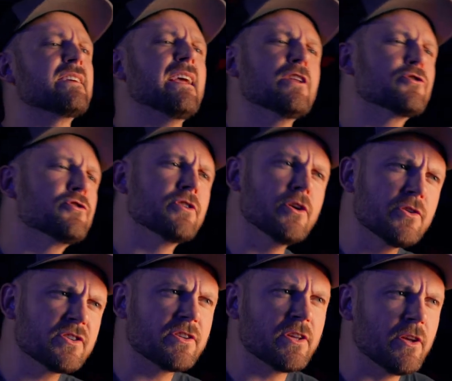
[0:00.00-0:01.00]
to
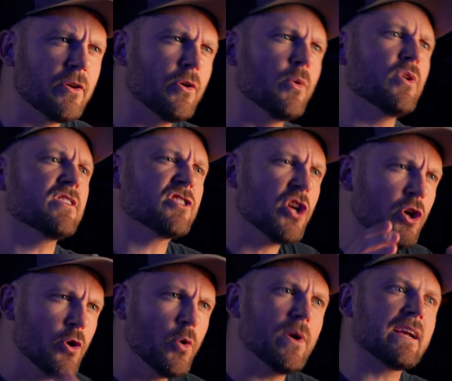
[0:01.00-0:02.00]
introduce to you
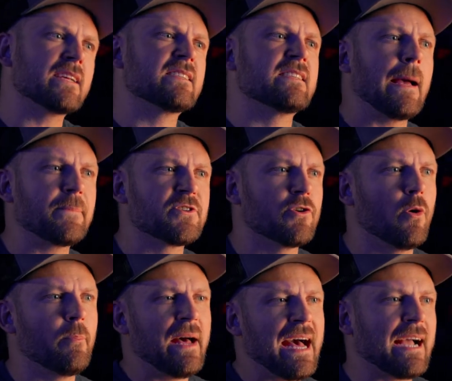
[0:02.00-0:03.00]
2 exceptional
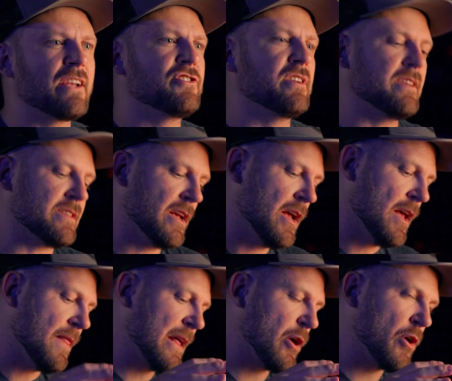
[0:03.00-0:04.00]
packages
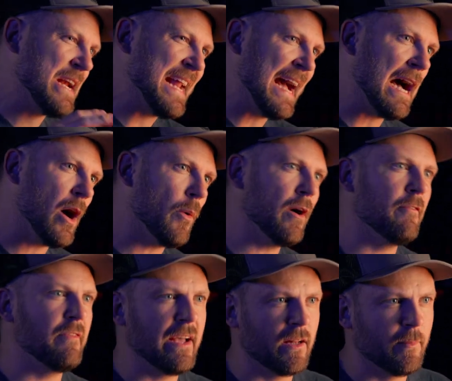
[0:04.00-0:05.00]
that are now
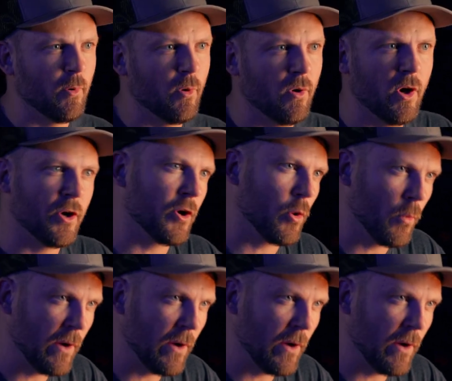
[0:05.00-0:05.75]
available on our